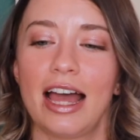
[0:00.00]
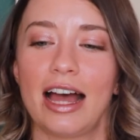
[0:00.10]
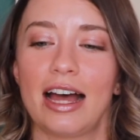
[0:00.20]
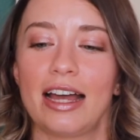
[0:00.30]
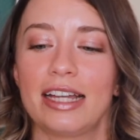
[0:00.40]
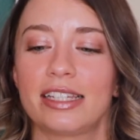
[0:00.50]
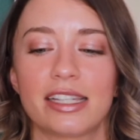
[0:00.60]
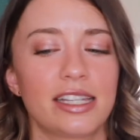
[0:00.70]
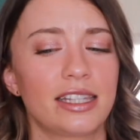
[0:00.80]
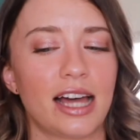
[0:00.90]
It
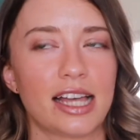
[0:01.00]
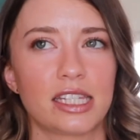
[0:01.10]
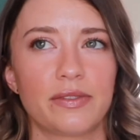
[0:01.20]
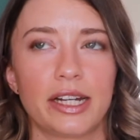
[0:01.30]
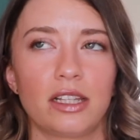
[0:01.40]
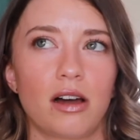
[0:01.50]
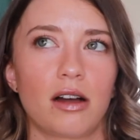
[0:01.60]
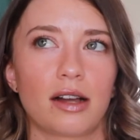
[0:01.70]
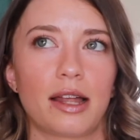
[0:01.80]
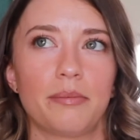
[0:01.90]
doesn't last very
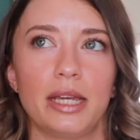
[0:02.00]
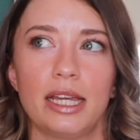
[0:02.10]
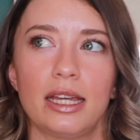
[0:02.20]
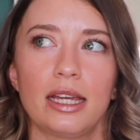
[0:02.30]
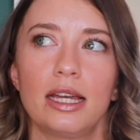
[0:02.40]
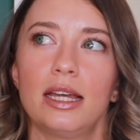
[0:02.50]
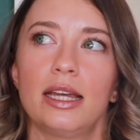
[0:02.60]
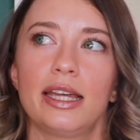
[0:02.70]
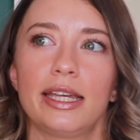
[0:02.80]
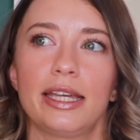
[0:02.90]
long on me,
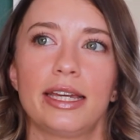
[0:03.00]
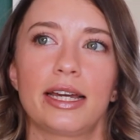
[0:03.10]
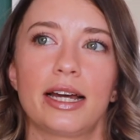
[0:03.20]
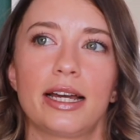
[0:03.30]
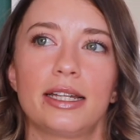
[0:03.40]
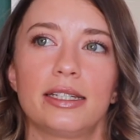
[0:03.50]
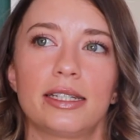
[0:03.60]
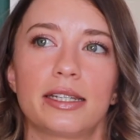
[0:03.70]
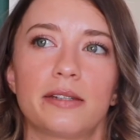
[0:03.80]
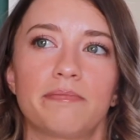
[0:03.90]
and